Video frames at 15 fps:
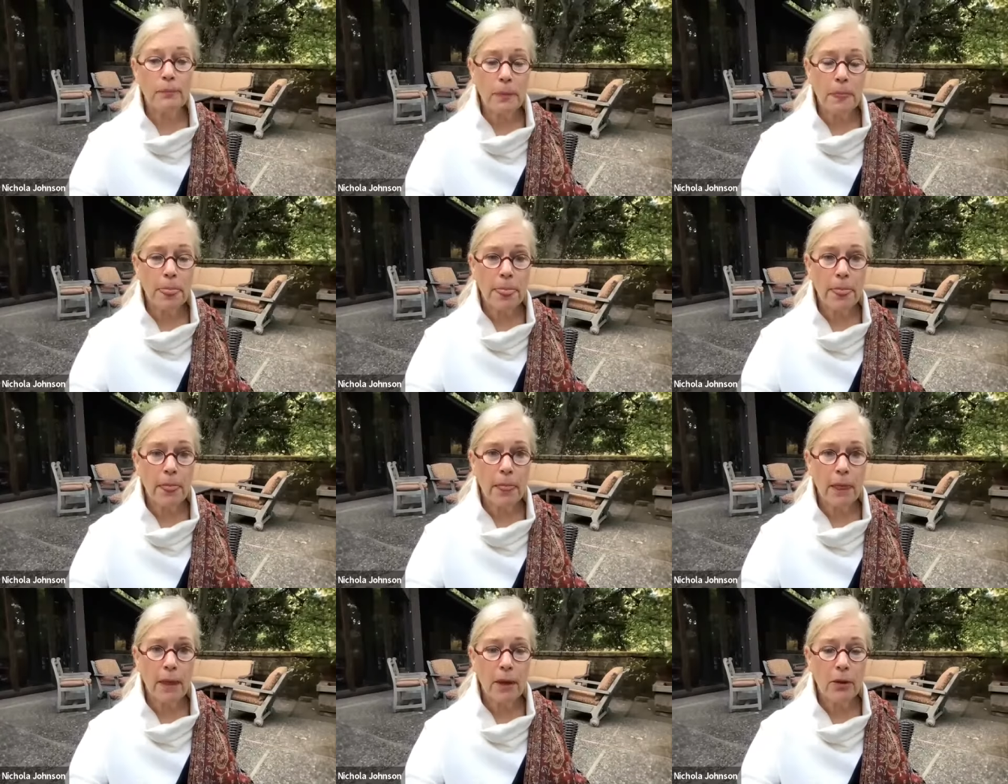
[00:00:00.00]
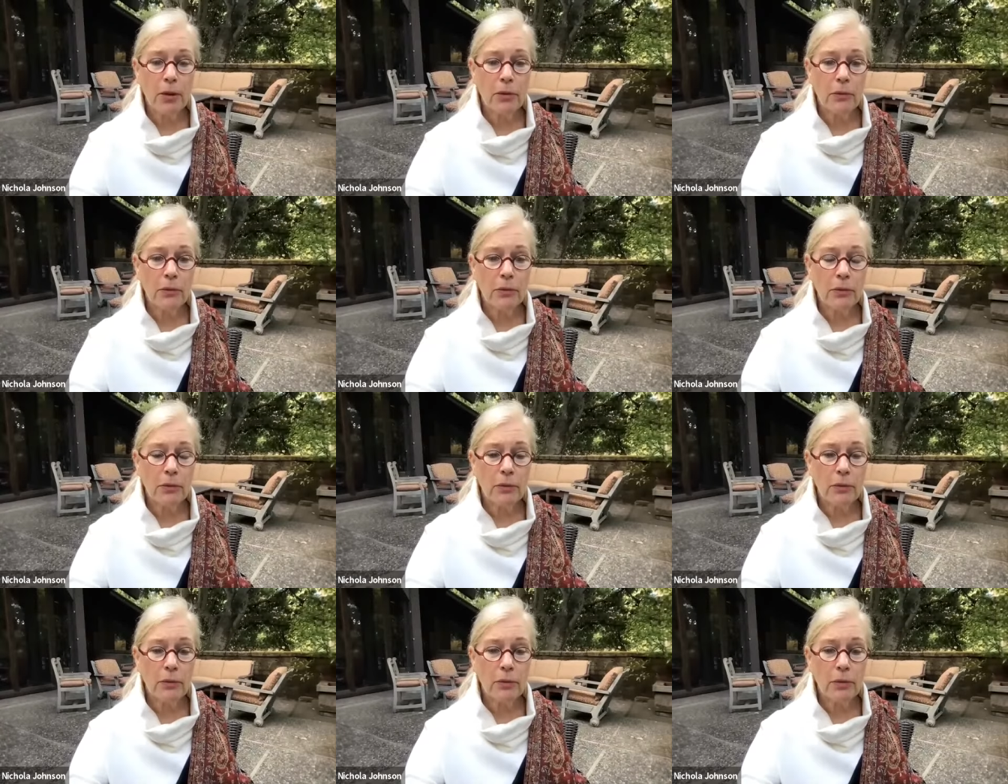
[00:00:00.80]
nature and what's the
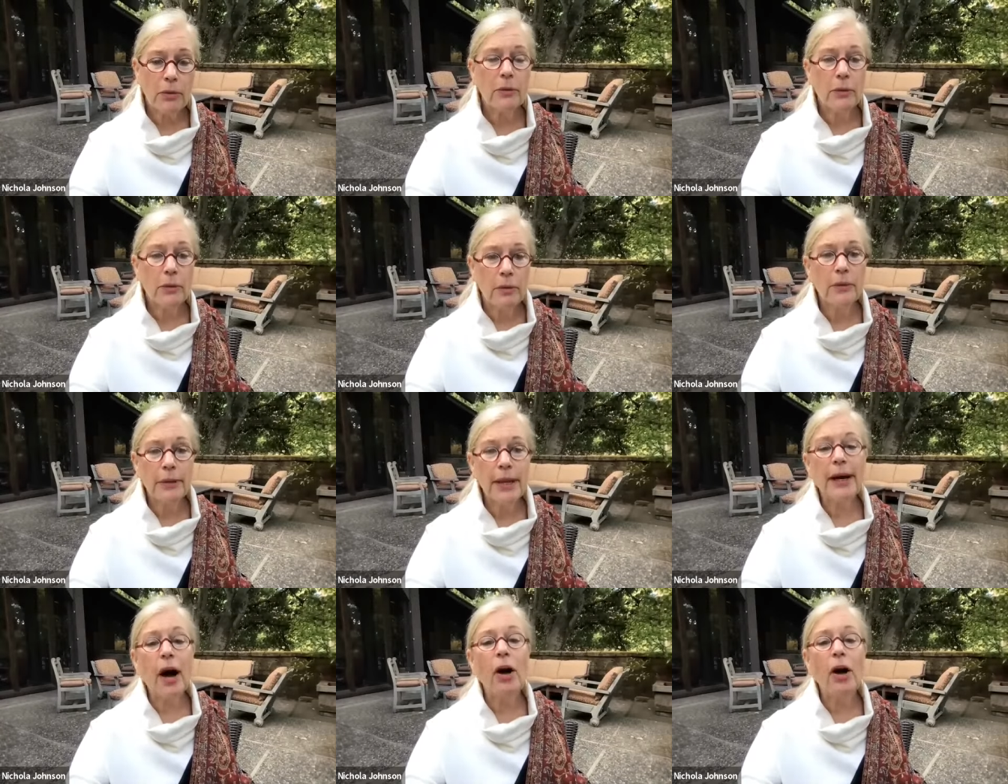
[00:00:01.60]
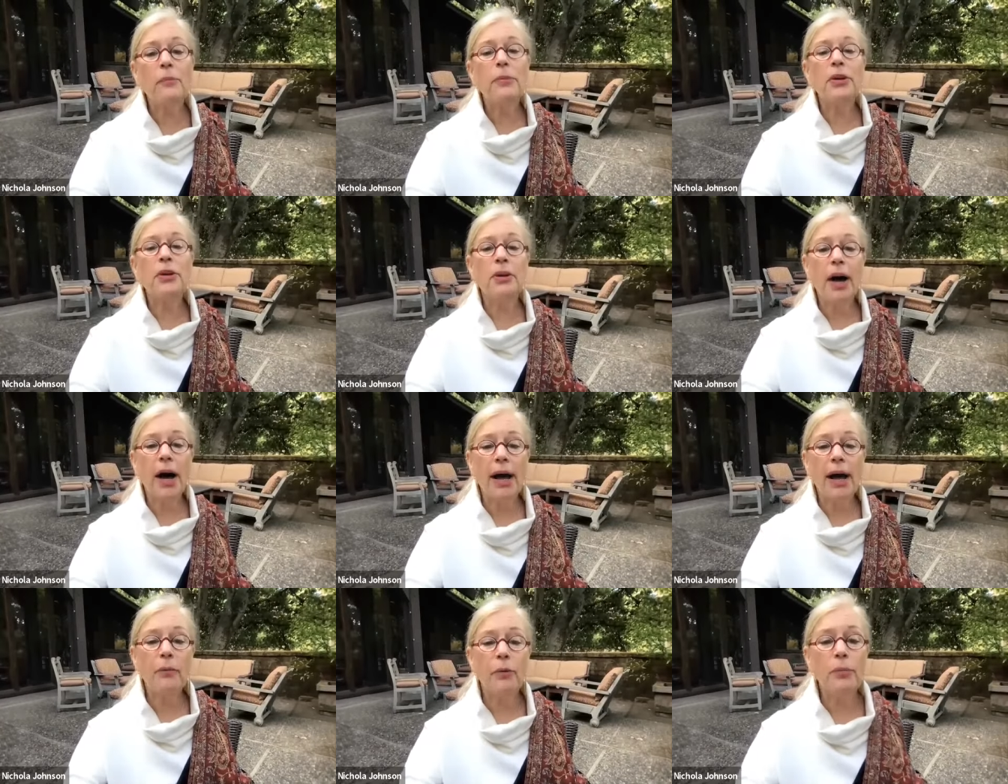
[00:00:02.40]
second part? Yeah, I'll,
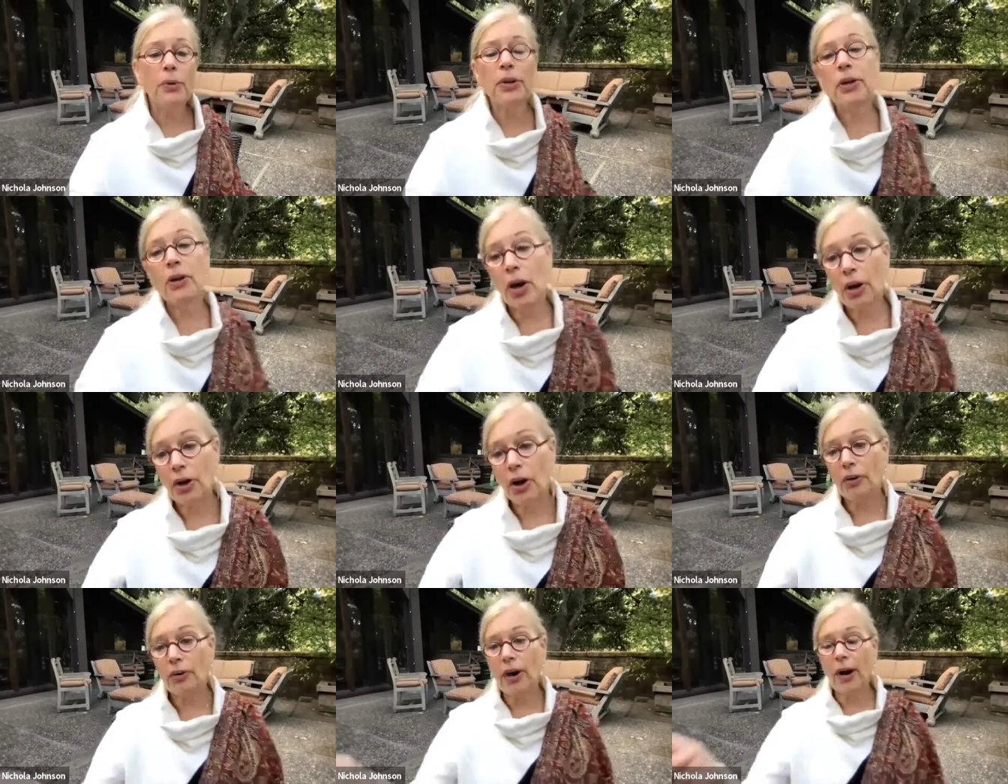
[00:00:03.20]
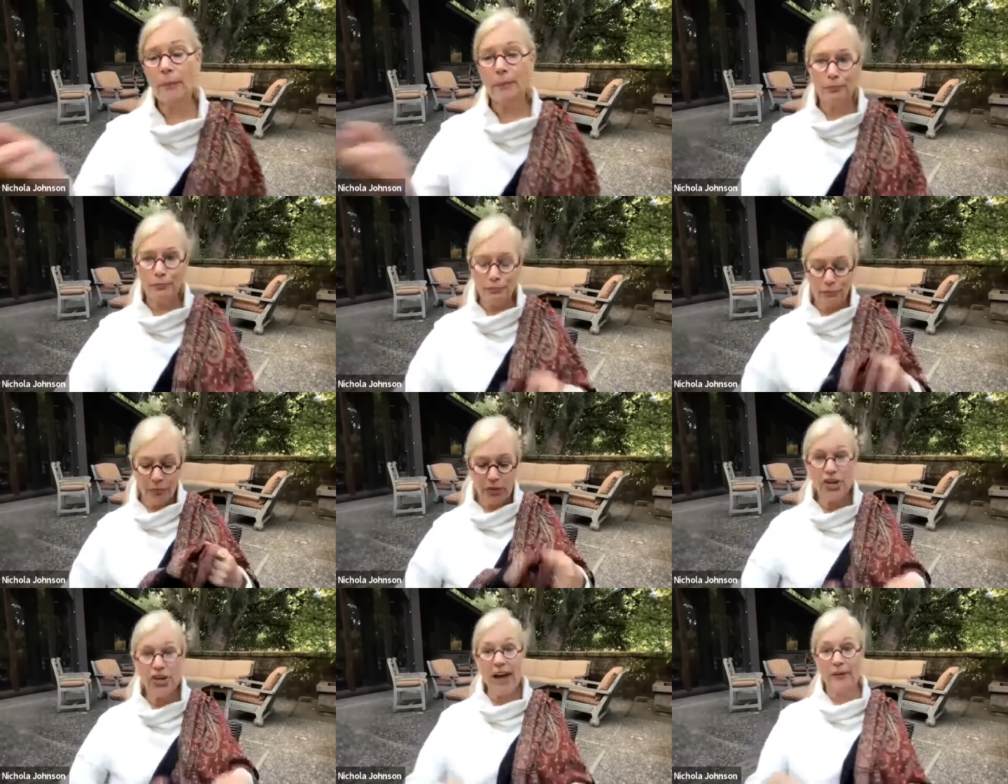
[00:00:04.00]
I will put it on our um,
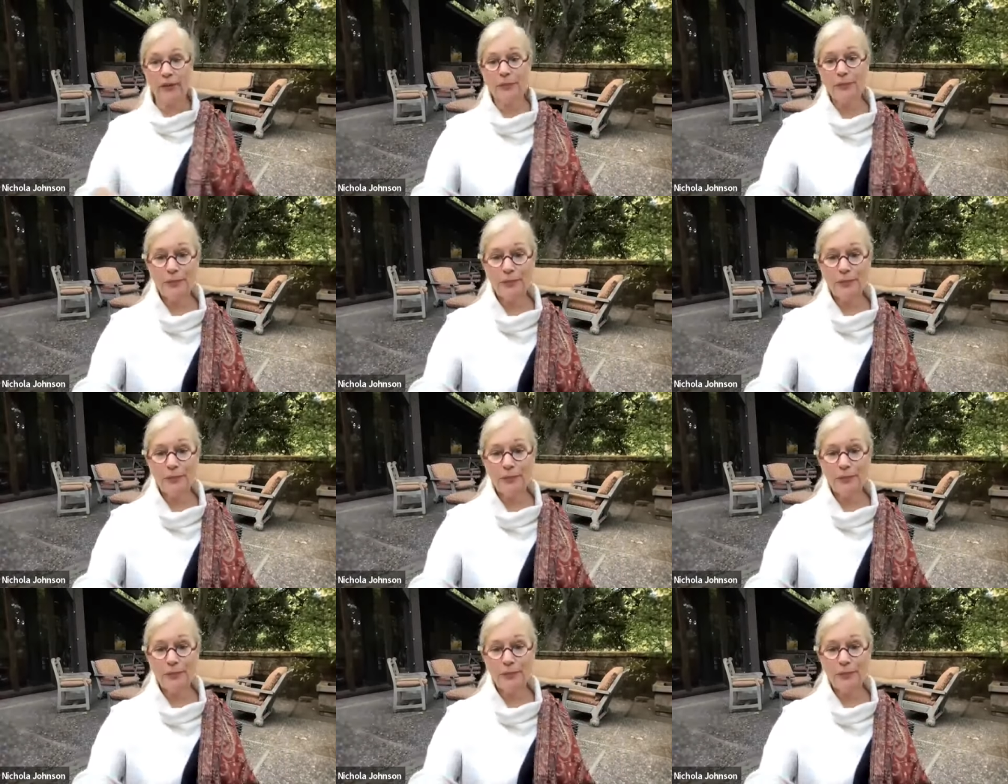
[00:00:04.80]
chat.